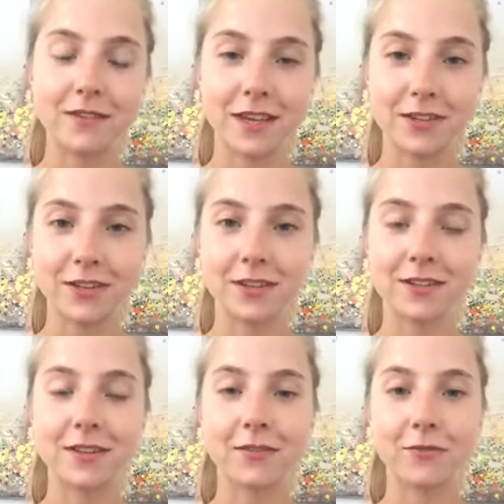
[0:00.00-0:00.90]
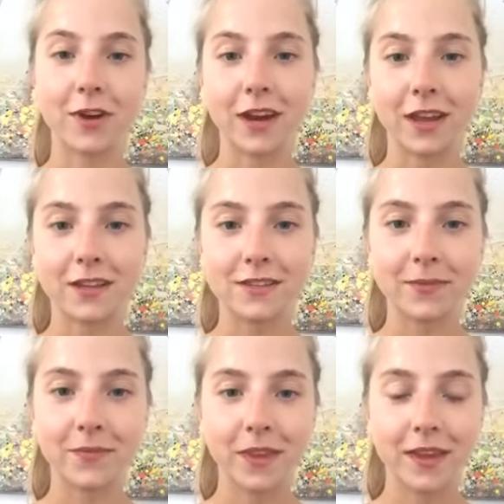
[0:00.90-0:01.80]
sessions on Fridays.
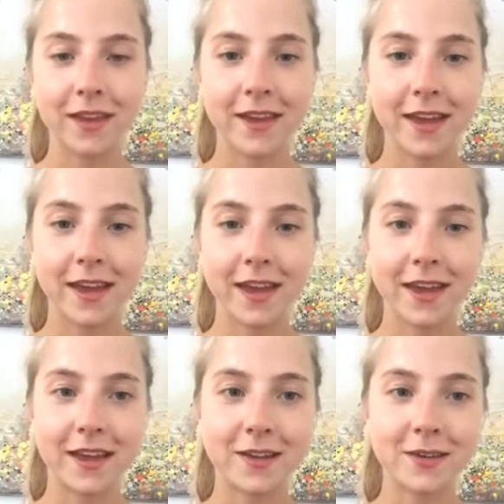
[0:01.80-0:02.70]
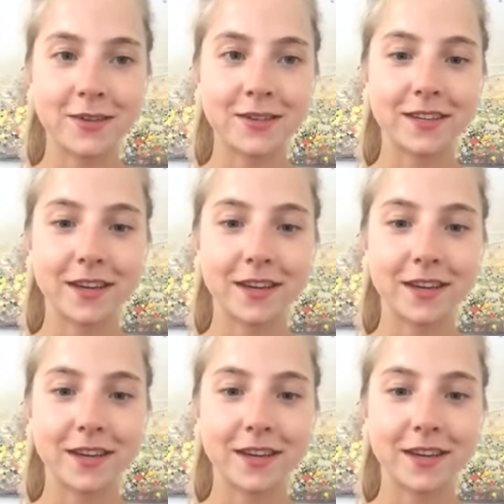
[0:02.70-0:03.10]
And